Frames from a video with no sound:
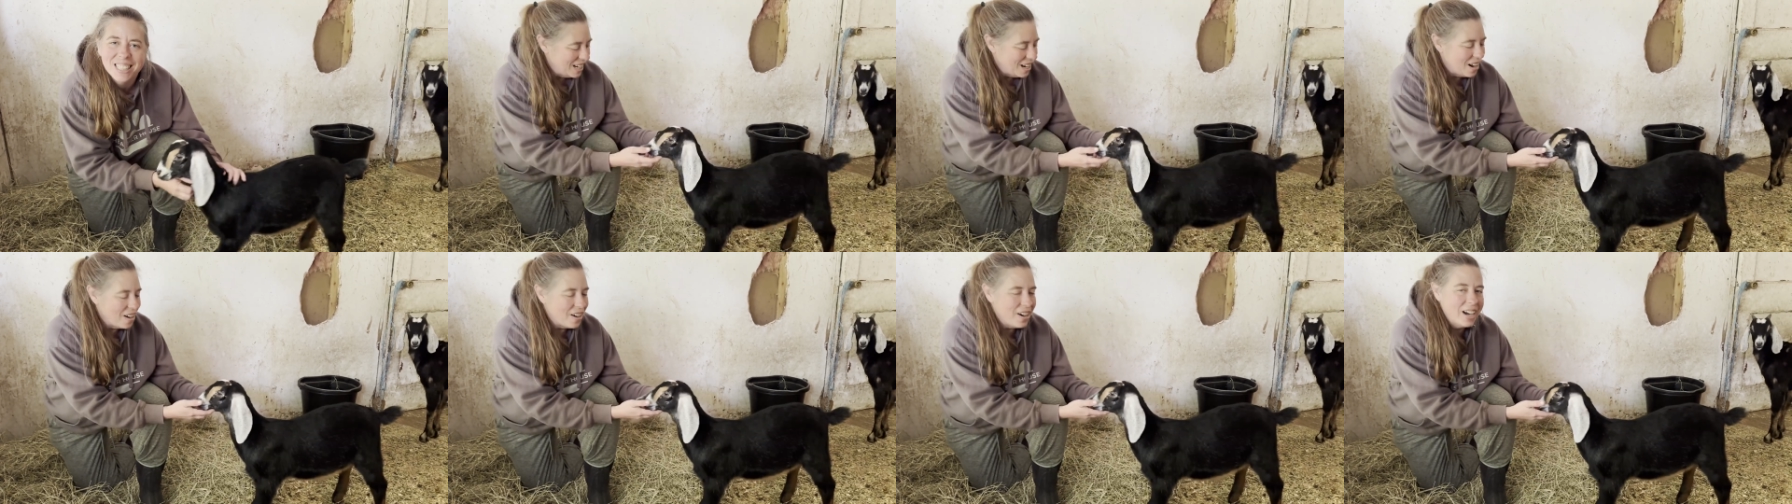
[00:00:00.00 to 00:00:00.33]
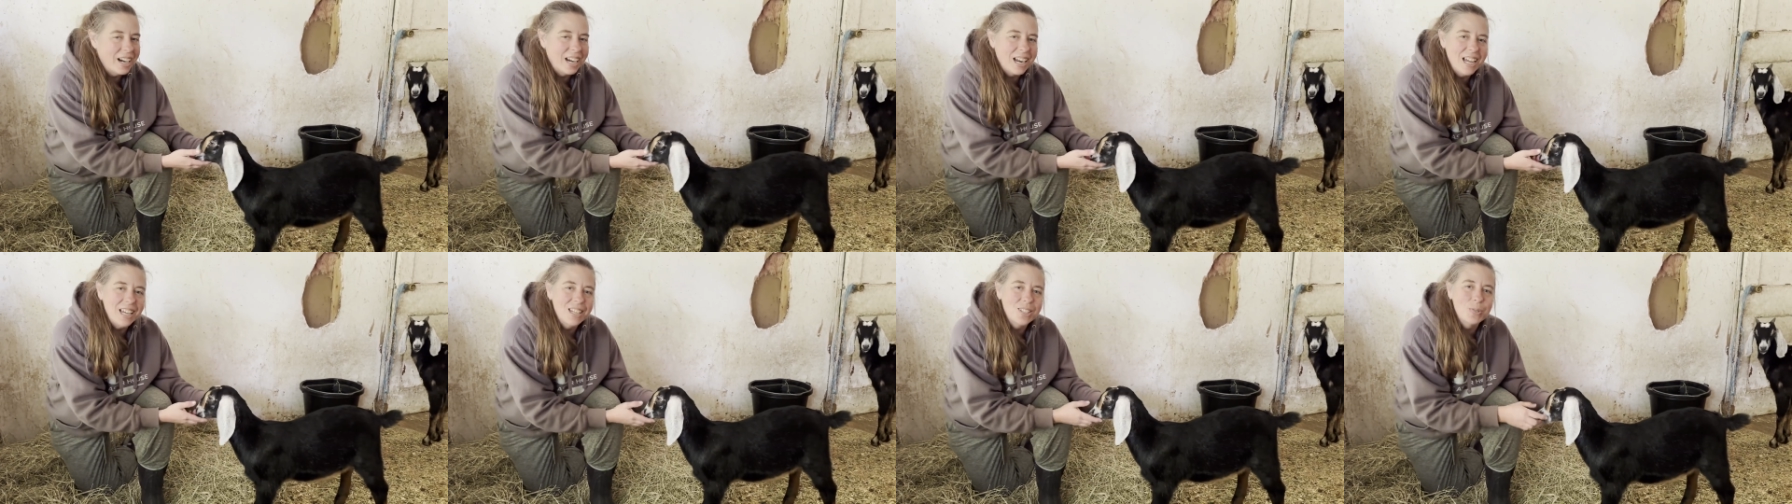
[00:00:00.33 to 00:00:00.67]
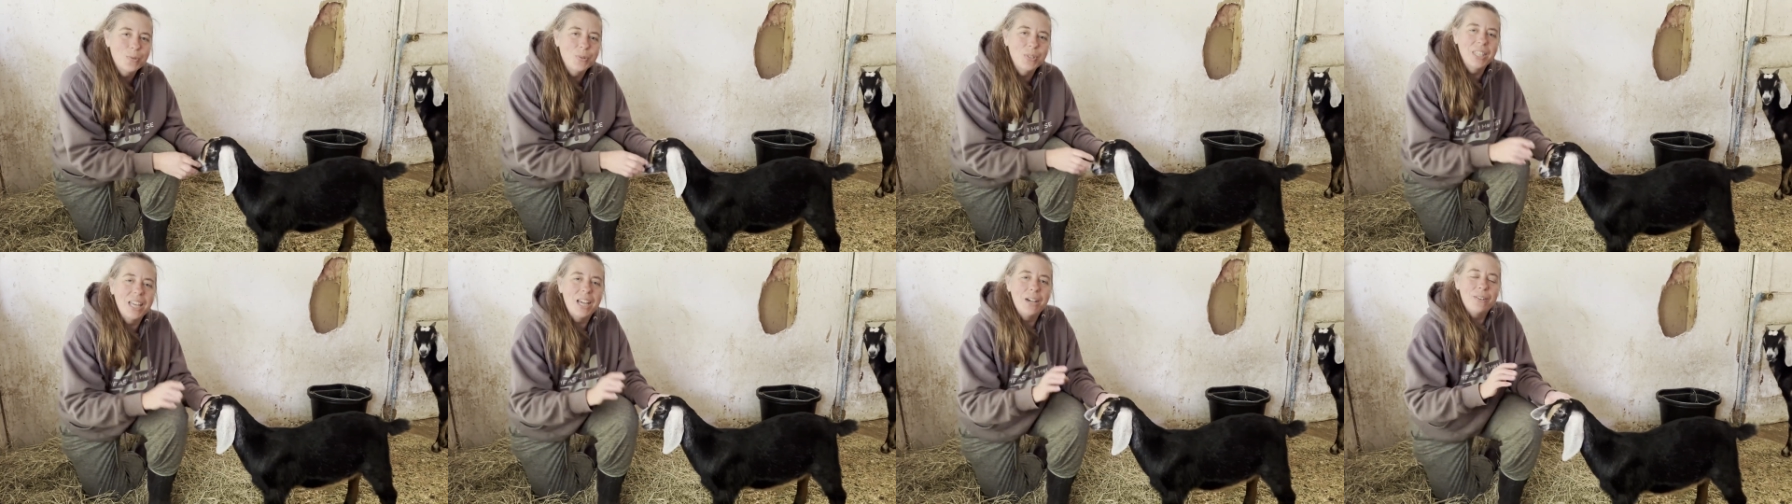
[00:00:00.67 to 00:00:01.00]
All right, guys,
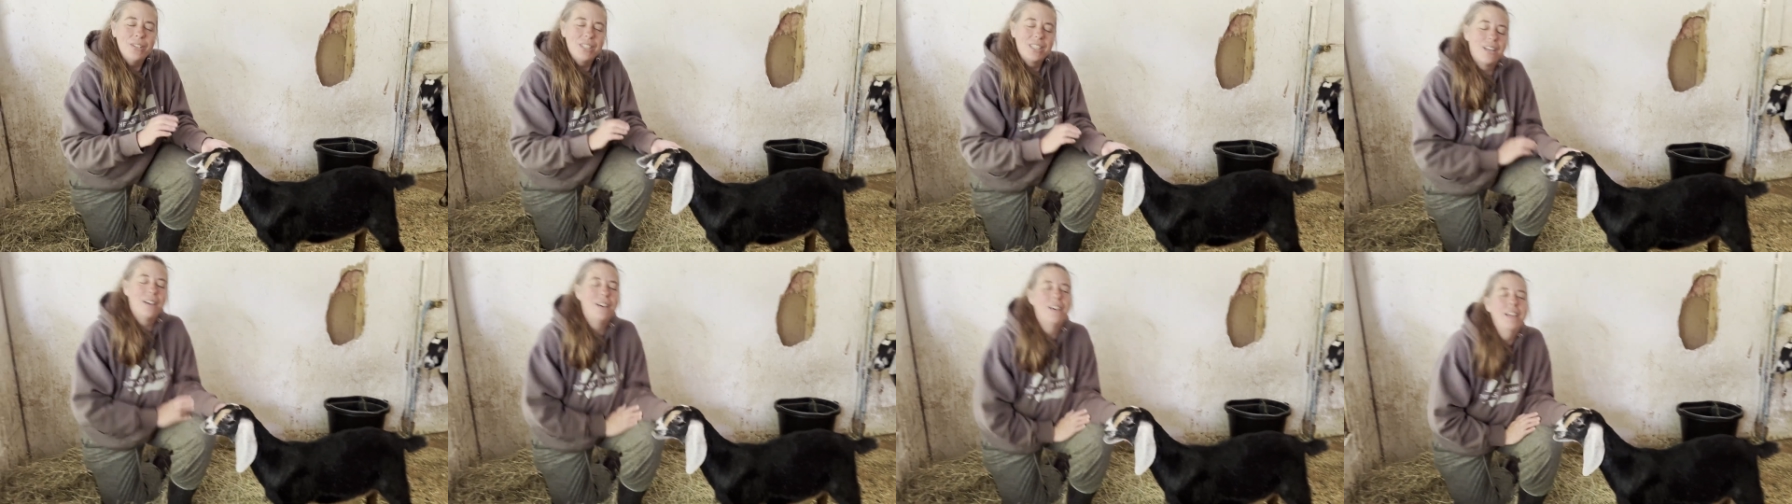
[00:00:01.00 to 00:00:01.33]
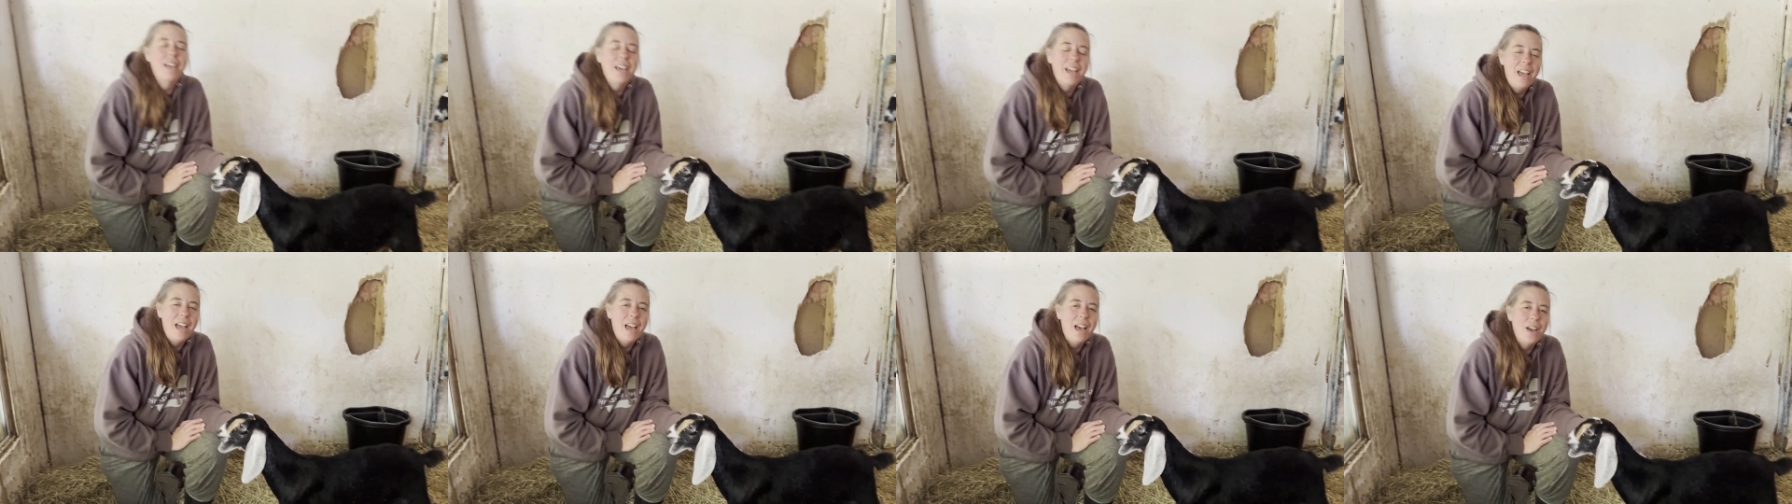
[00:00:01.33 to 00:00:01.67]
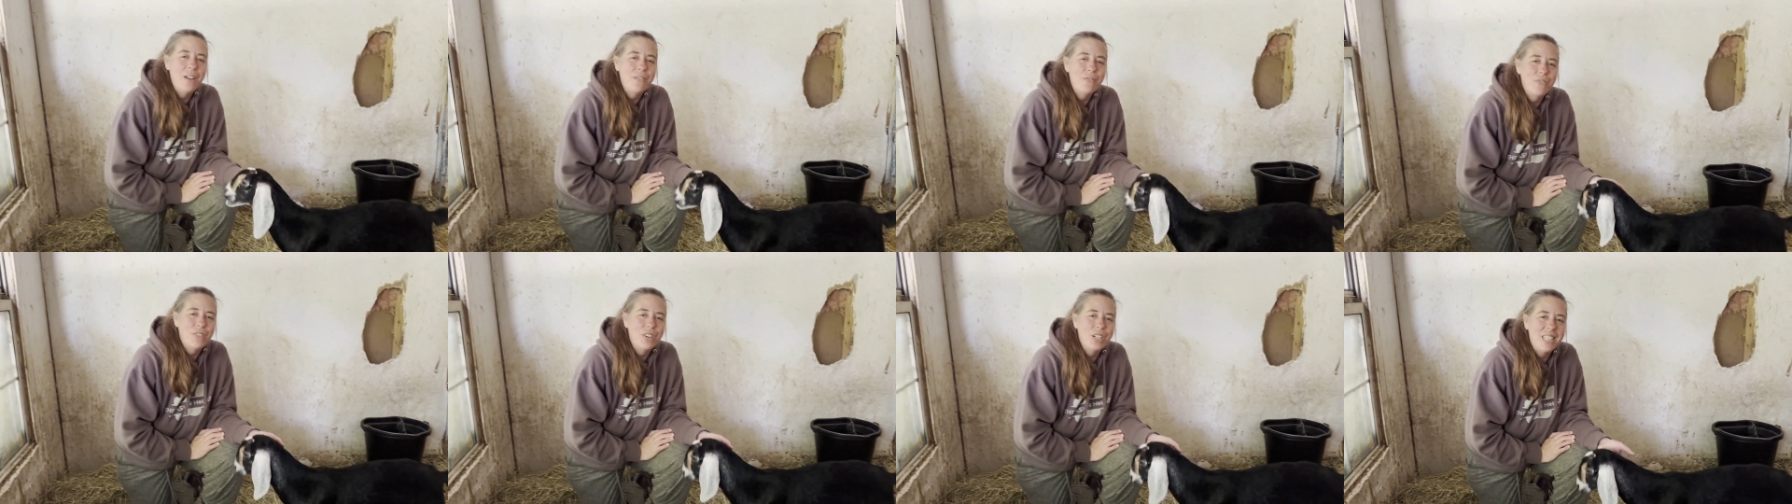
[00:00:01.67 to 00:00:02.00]
well, that was all I
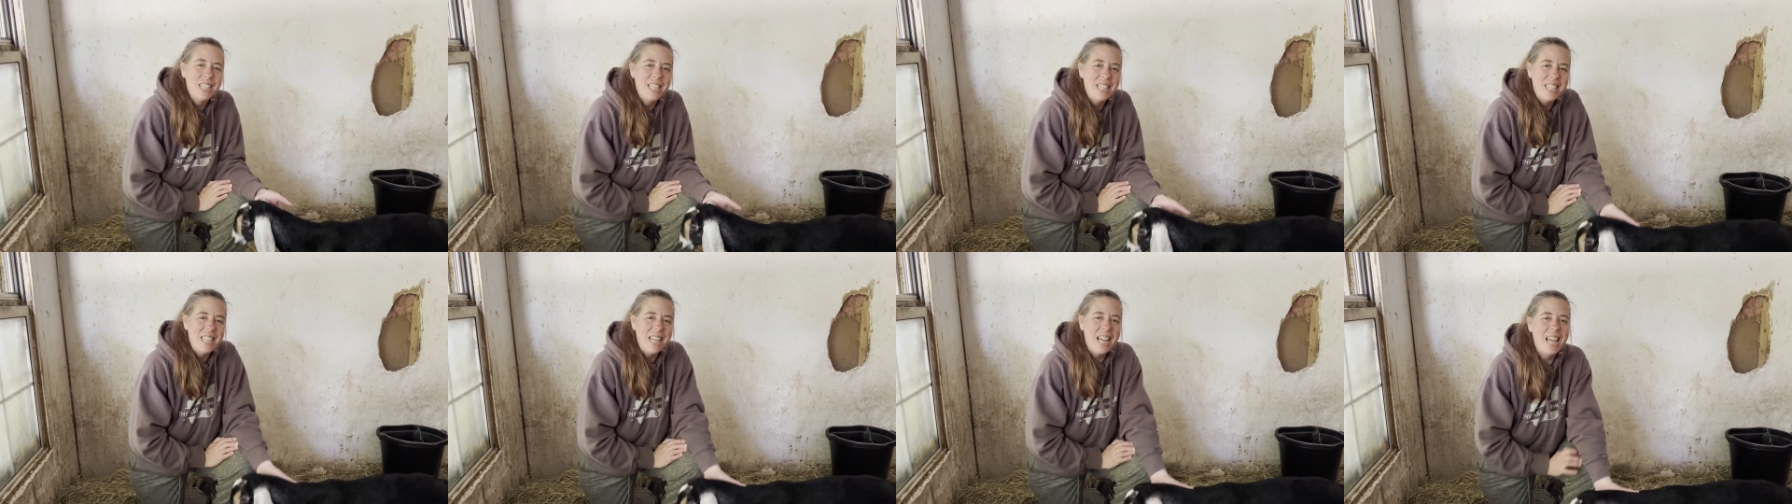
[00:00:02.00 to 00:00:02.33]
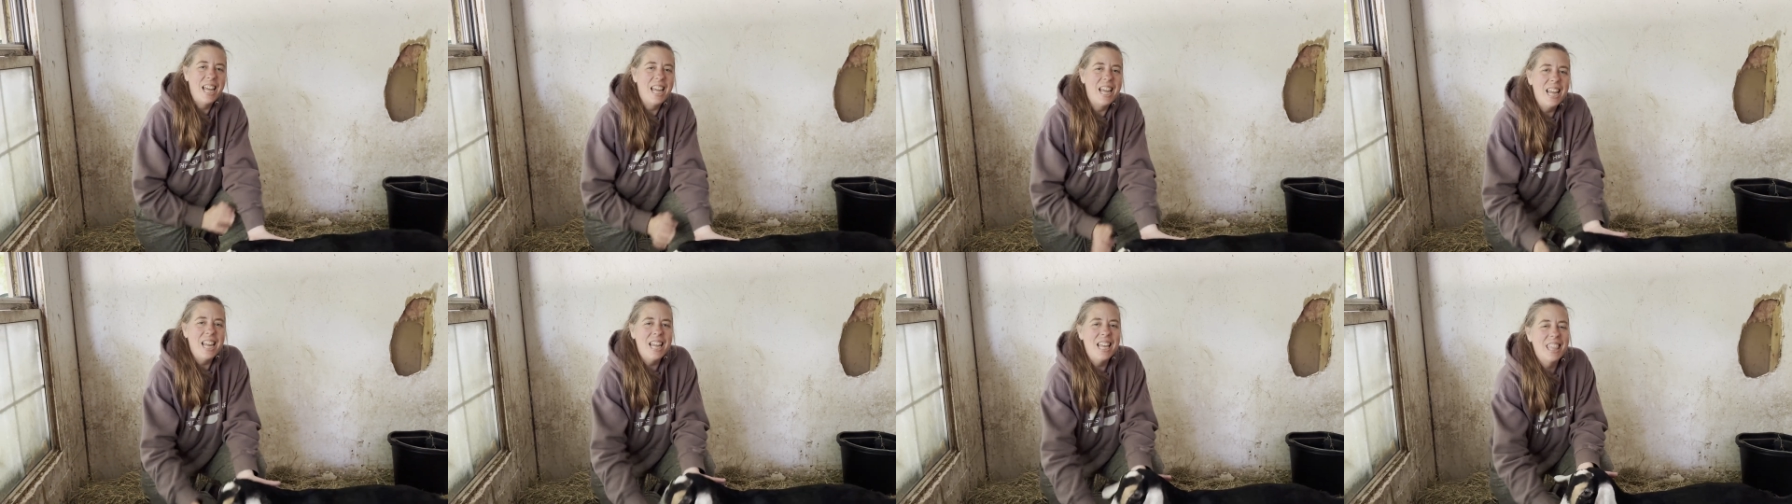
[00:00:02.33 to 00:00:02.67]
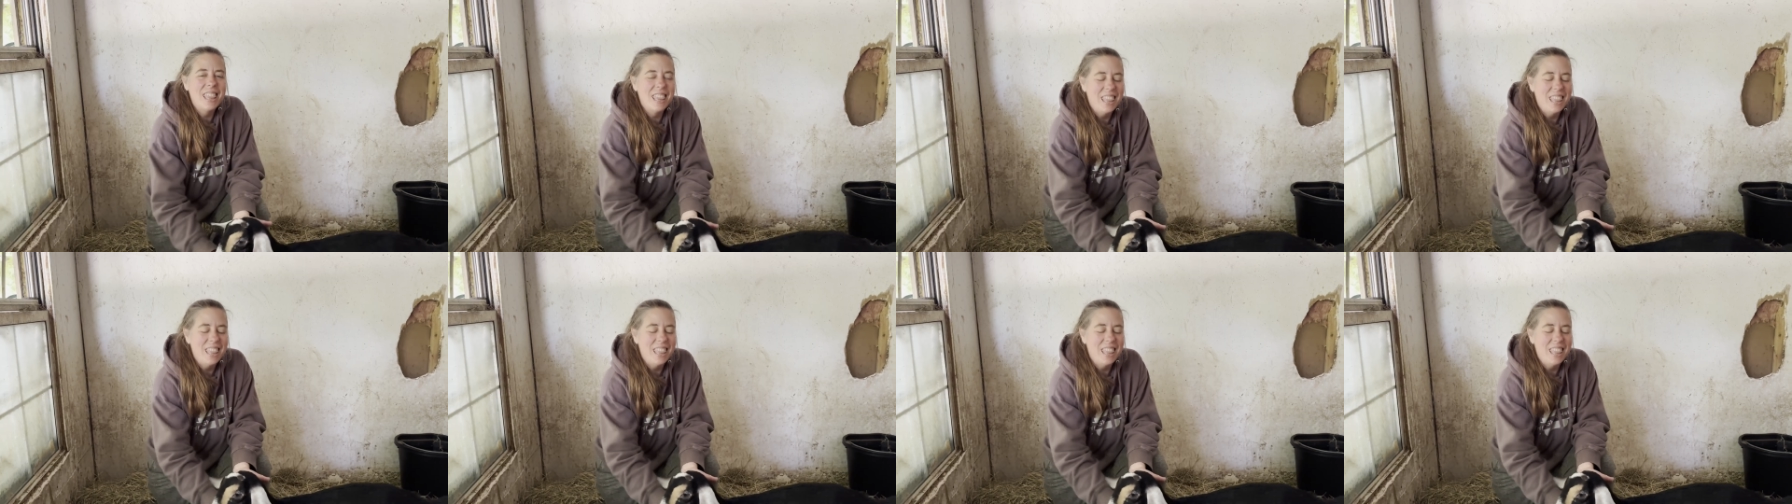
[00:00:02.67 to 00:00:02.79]
had for today.